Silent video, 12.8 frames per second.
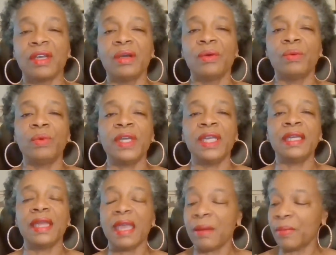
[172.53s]
we
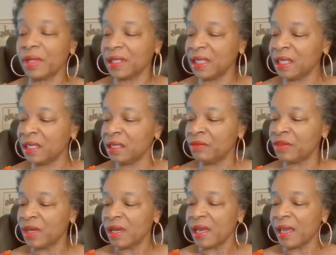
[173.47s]
can believe
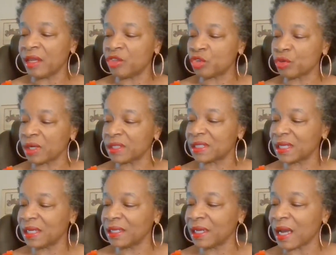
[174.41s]
and trust
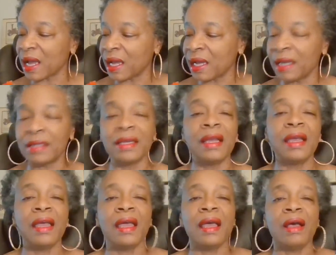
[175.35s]
in God.
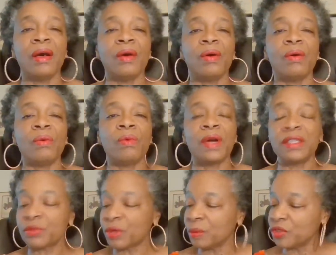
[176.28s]
One
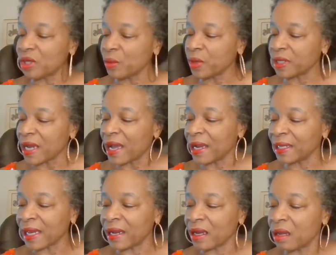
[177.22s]
scripture I want to
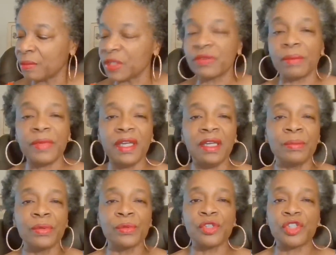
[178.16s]
highlight comes from
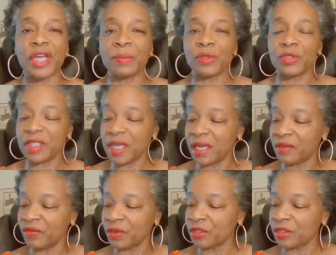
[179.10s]
Hebrews chapter 10, verse